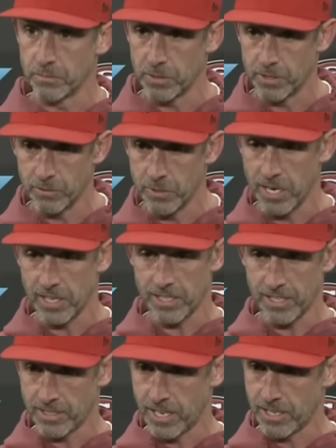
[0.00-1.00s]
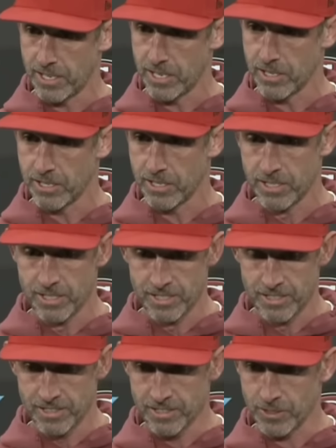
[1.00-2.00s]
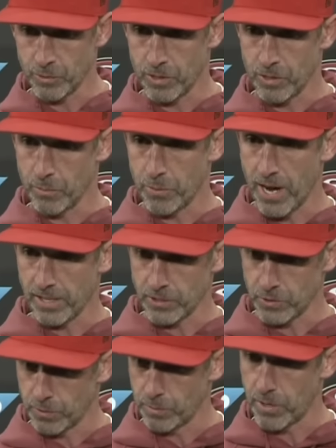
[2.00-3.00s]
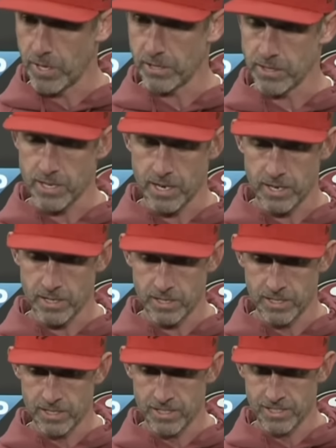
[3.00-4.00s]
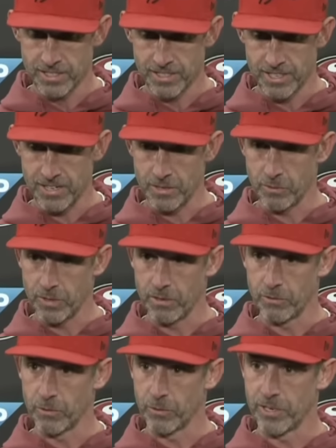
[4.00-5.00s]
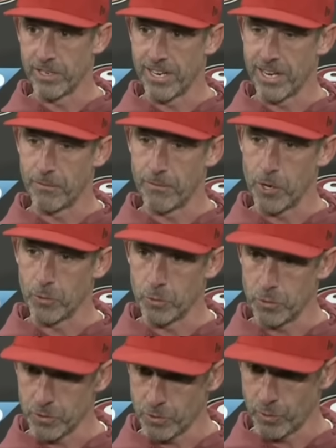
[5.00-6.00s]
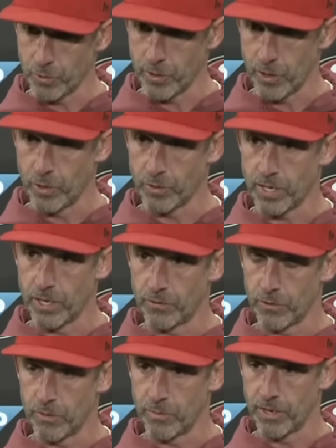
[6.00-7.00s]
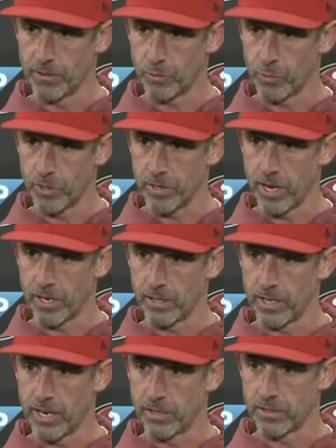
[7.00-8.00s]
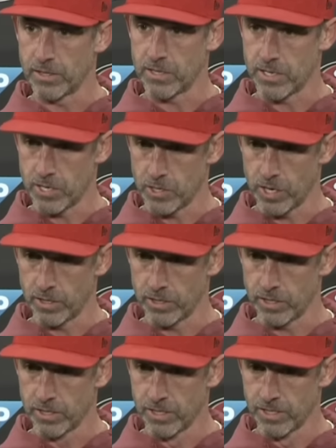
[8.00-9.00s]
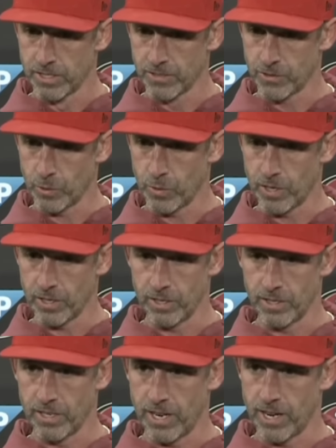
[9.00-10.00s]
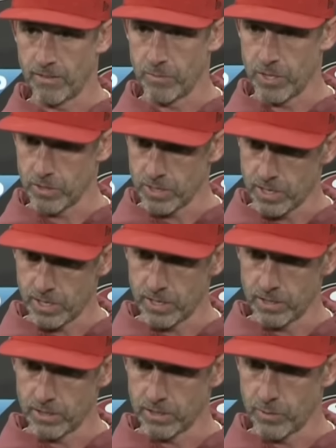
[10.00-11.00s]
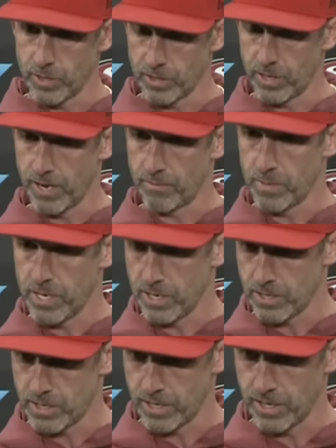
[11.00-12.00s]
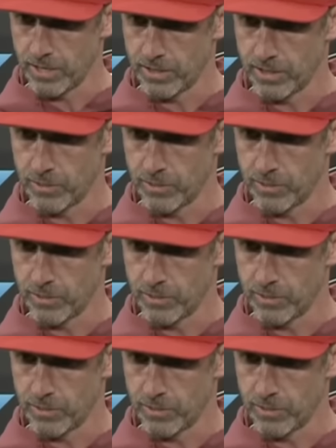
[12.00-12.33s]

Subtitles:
But we got kicked out of here because we couldn't practice football outside. And then we were in NFL rules where we're in a hotel for a month where you're not allowed to see each other. So we couldn't have meals together. We couldn't have meetings together.